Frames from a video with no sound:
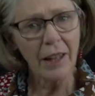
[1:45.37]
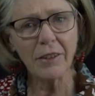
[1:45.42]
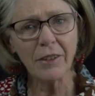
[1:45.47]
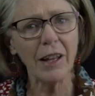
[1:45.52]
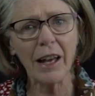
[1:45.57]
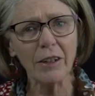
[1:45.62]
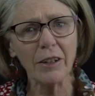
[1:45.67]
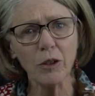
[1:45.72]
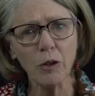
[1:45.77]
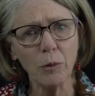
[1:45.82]

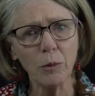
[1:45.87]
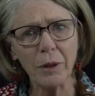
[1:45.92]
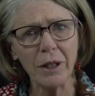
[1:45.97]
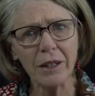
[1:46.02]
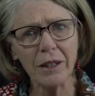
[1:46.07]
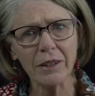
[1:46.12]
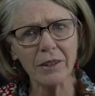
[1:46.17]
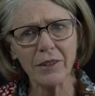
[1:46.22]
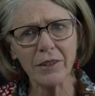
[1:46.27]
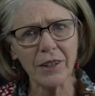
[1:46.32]
Now you're being
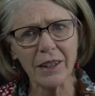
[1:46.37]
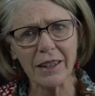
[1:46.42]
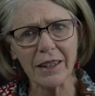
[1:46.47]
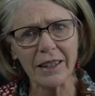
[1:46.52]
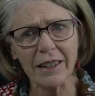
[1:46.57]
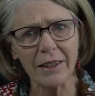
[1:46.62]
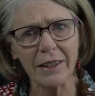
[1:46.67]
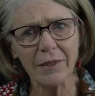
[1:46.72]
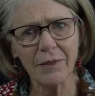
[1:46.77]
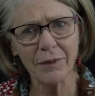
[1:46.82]

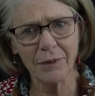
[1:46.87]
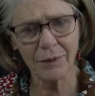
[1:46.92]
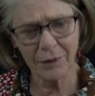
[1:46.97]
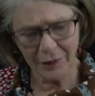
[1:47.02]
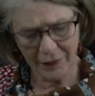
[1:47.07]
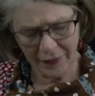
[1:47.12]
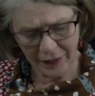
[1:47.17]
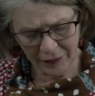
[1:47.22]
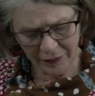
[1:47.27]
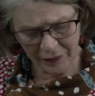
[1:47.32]
silly,
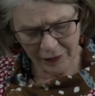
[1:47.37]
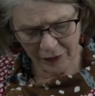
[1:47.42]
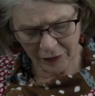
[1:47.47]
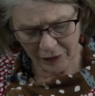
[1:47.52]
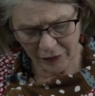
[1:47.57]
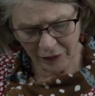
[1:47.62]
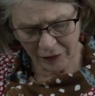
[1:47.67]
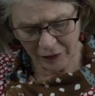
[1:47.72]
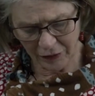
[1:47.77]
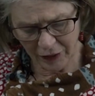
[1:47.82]
he said to
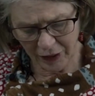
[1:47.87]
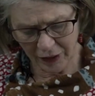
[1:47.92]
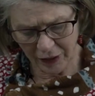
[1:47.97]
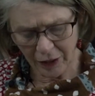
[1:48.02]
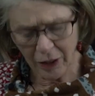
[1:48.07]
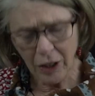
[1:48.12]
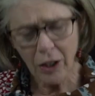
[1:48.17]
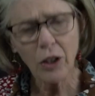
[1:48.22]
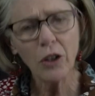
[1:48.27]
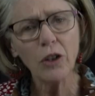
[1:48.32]
the chair.
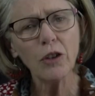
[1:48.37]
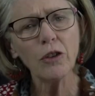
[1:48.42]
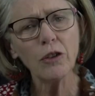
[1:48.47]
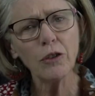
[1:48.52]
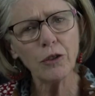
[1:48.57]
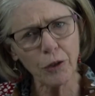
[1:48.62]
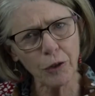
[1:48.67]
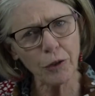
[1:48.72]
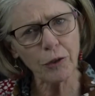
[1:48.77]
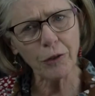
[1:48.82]

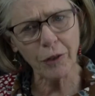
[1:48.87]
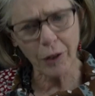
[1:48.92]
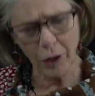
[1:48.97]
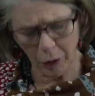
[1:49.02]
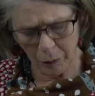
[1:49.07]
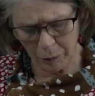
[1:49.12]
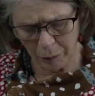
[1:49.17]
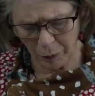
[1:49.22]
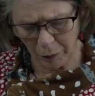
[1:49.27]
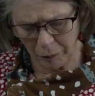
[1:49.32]
Do fly
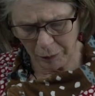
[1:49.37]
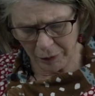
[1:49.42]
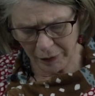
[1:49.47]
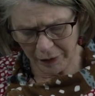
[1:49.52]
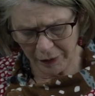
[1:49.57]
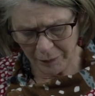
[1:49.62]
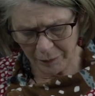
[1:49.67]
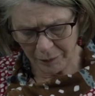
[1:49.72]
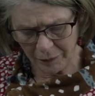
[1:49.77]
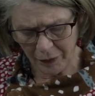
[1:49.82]

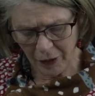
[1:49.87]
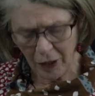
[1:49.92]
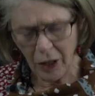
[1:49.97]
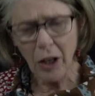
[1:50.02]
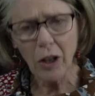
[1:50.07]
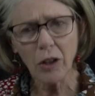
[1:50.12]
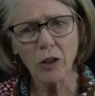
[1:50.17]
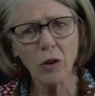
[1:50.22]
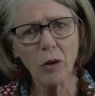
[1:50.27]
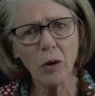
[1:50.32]
properly.
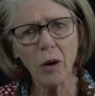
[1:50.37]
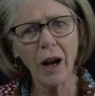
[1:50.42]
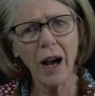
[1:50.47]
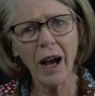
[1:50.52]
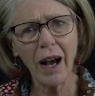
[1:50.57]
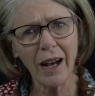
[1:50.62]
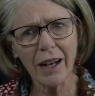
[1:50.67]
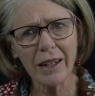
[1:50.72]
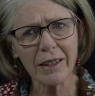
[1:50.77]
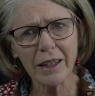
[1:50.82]
You're
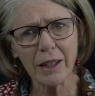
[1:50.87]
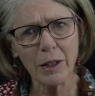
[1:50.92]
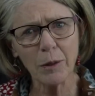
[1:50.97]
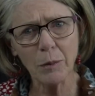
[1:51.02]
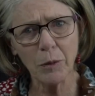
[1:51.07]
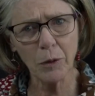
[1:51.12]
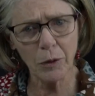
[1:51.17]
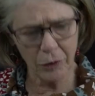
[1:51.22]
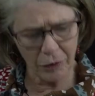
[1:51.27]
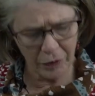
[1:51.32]
hardly
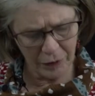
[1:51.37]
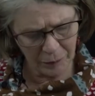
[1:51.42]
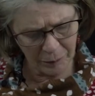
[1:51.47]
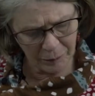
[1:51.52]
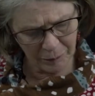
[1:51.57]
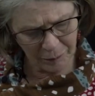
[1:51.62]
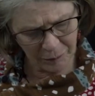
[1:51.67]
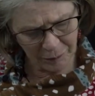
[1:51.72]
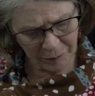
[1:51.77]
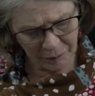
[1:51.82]
moving.
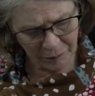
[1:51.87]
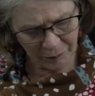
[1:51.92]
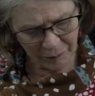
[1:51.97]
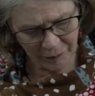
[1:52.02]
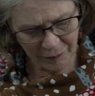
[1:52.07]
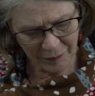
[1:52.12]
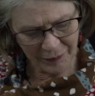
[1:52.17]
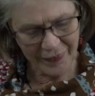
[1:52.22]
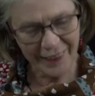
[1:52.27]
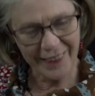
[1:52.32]

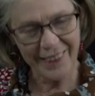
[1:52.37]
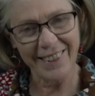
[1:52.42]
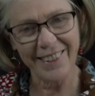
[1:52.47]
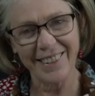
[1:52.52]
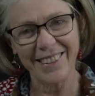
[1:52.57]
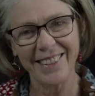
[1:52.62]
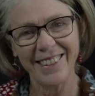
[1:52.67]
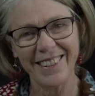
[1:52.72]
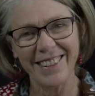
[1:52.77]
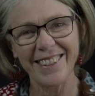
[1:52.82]

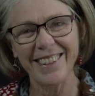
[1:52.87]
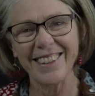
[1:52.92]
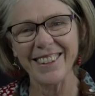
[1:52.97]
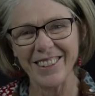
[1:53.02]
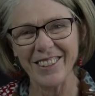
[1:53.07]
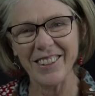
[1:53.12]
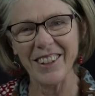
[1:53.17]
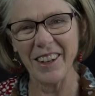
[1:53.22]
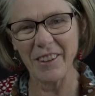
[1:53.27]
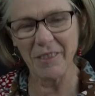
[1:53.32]
The
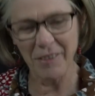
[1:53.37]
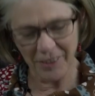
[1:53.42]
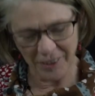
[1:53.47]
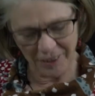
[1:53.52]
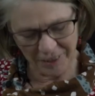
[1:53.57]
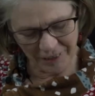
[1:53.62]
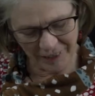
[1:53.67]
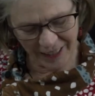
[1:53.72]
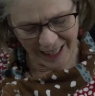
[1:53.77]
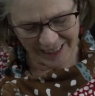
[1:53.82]
chair flew
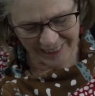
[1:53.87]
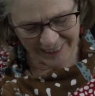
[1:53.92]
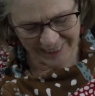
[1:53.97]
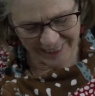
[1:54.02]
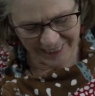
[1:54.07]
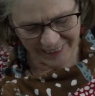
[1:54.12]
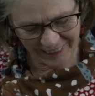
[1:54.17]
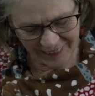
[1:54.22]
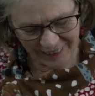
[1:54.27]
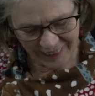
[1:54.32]
faster.
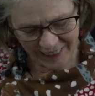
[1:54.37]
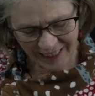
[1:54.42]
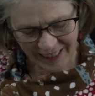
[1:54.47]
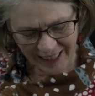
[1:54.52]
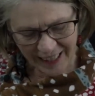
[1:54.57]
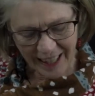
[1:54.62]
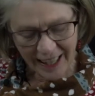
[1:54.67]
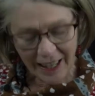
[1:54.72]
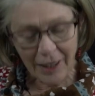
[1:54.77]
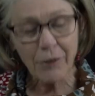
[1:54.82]

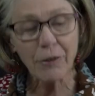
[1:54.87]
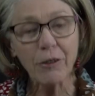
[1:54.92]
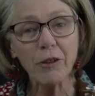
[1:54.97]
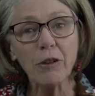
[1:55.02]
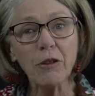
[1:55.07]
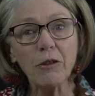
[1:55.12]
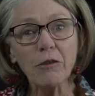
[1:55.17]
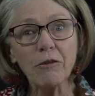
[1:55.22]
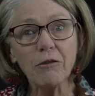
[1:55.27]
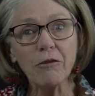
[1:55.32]
It
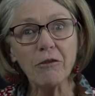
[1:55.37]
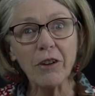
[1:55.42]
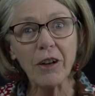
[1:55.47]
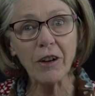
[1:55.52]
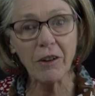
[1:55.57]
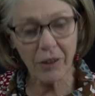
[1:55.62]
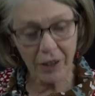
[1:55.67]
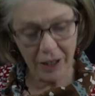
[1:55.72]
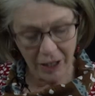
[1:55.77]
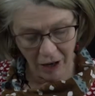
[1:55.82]
flew
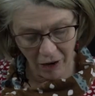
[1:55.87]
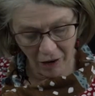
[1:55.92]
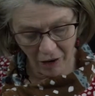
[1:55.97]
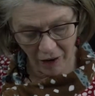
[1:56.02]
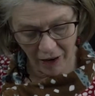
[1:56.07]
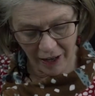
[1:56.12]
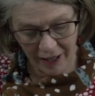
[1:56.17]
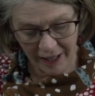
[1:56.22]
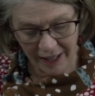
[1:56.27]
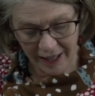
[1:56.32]
very
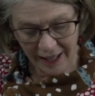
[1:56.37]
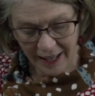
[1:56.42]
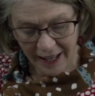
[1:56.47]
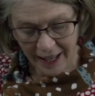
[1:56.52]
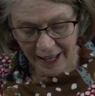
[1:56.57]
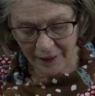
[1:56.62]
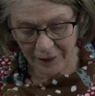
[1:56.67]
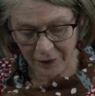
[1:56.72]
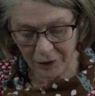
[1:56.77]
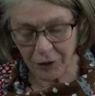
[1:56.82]
high,
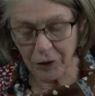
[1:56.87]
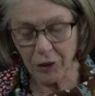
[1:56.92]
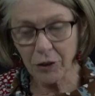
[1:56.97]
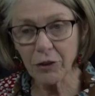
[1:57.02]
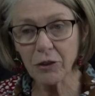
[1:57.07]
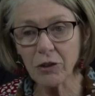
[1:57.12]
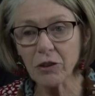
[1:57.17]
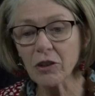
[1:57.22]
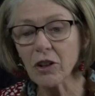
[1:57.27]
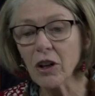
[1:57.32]
and the
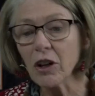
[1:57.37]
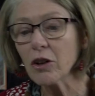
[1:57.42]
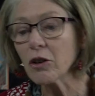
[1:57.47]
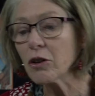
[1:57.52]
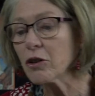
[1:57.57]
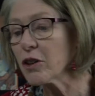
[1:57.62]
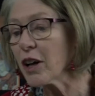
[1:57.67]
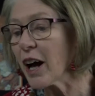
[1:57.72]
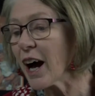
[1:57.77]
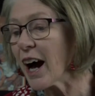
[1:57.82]
children
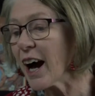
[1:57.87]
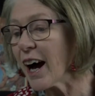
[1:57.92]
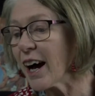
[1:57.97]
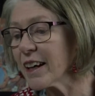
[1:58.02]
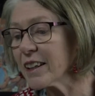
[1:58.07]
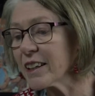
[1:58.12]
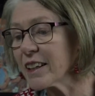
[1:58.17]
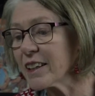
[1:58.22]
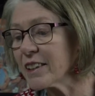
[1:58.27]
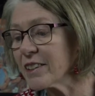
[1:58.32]
could
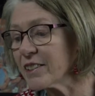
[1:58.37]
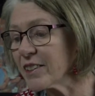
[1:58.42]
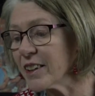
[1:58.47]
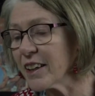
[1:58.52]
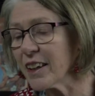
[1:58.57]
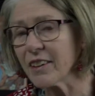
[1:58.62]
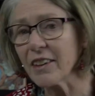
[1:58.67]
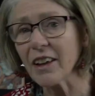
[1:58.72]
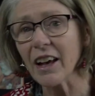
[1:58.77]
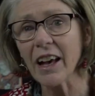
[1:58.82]
hardly see
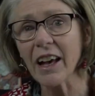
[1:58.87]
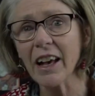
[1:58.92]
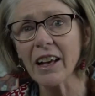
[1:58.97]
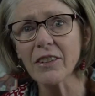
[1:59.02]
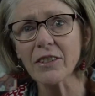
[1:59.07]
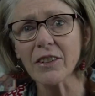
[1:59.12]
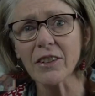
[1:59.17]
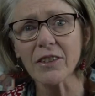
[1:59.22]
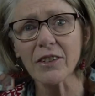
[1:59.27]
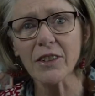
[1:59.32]
the
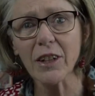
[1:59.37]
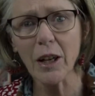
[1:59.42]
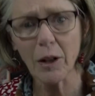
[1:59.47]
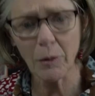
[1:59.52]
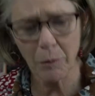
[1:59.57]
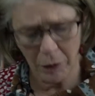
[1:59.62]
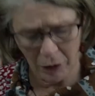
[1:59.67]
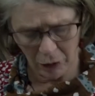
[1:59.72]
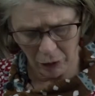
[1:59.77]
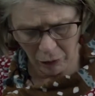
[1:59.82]
houses down
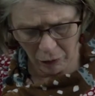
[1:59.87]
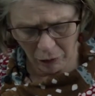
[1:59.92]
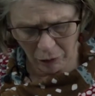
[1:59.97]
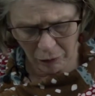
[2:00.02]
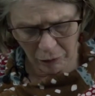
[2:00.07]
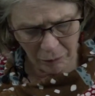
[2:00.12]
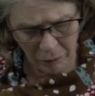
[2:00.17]
below.